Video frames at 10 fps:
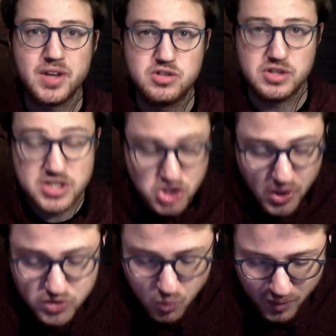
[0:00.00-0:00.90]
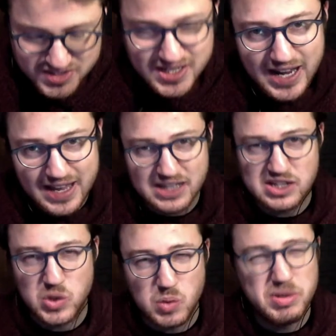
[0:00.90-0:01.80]
So this shows once again that
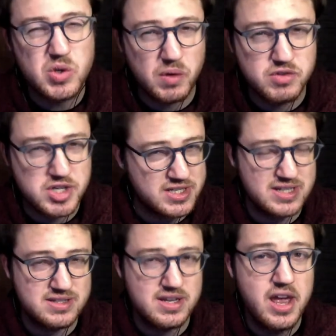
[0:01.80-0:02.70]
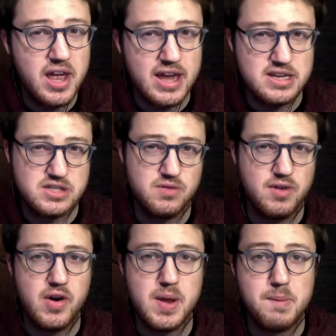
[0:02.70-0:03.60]
the European Court of Justice is a
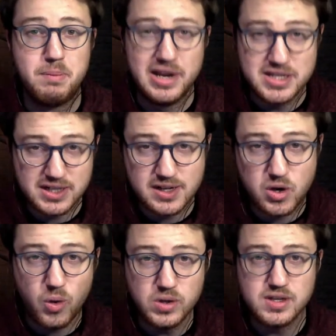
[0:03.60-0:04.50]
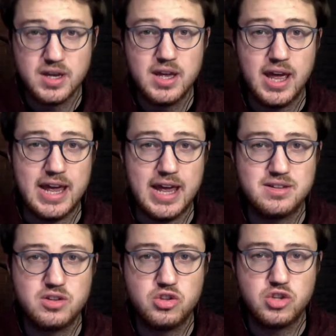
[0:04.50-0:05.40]
very political court.
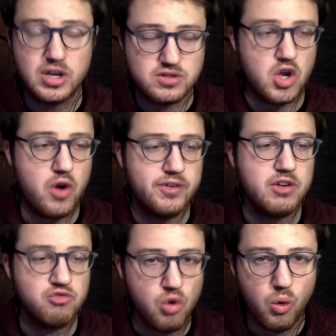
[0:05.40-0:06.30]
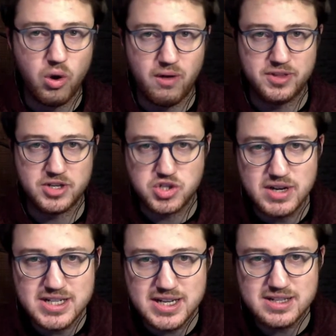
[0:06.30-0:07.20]
It doesn't only rule on the
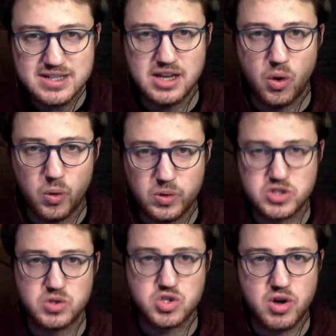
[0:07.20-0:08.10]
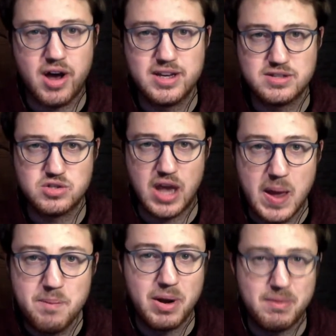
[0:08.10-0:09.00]
treaties, it also tries to
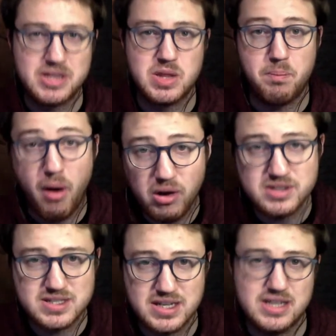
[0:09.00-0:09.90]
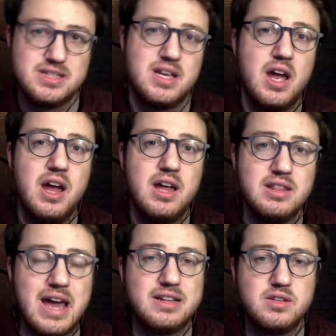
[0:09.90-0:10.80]
implement the policies
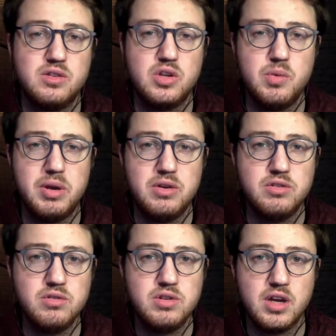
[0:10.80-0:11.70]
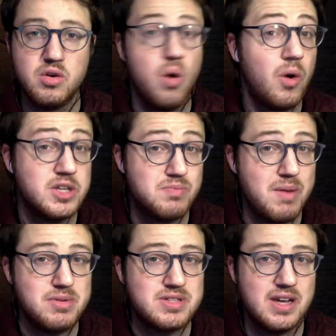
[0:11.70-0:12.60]
that the European Union or its
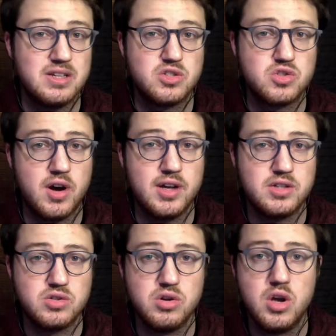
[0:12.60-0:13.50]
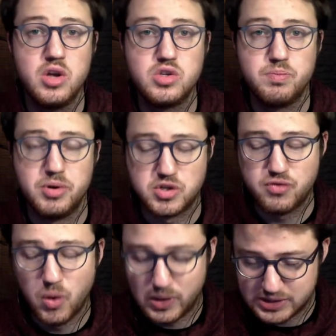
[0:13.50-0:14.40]
member states try to push
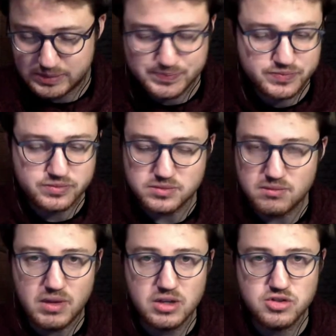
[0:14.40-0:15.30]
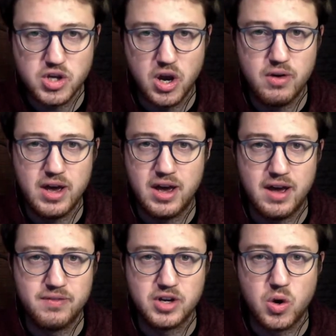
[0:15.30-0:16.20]
forward. So
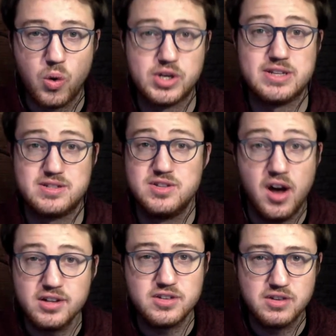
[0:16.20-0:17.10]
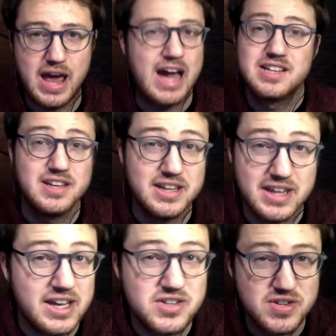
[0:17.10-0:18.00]
the court is not acting in
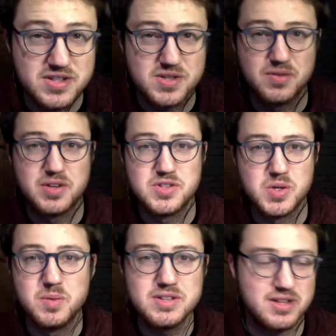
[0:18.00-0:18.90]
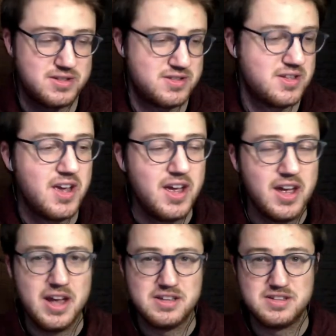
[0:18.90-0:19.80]
the interest of consumers.
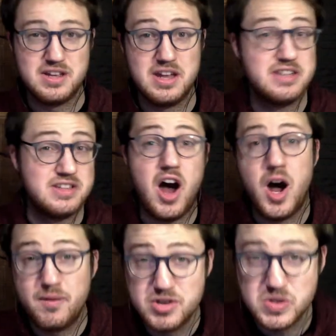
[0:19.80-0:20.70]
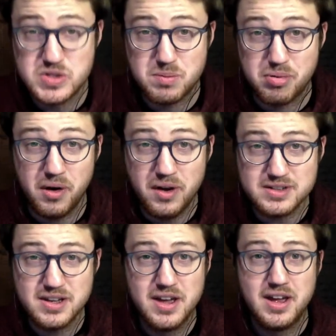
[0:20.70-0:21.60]
It is a harm-reducing product.